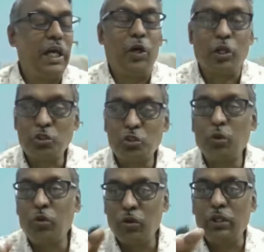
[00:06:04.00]
I
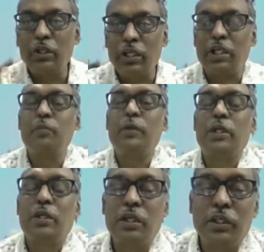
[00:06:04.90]
also little bit,
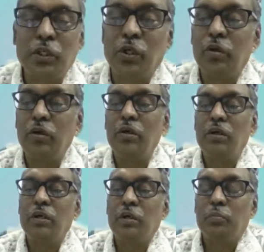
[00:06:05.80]
you know,
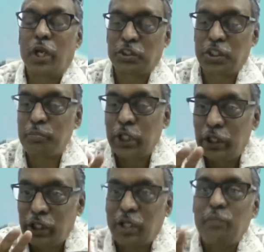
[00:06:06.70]
brushed up a
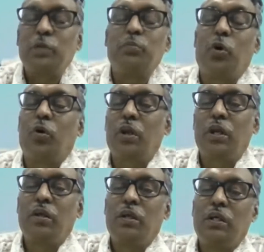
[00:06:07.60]
little bit more
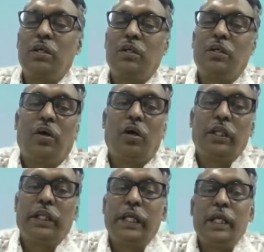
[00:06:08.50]

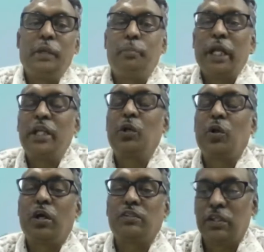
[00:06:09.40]
on the patent
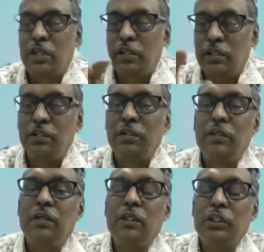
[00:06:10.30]
law, certain,
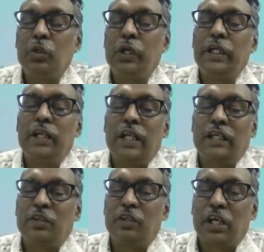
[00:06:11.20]
you know,
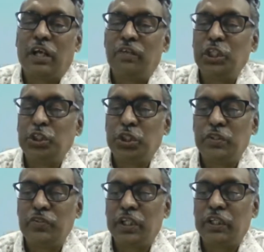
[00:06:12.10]
international
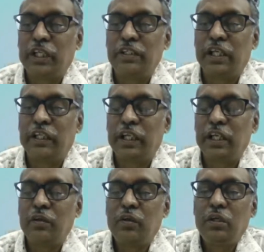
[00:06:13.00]
conventions and things like
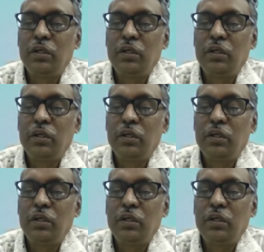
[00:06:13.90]
that.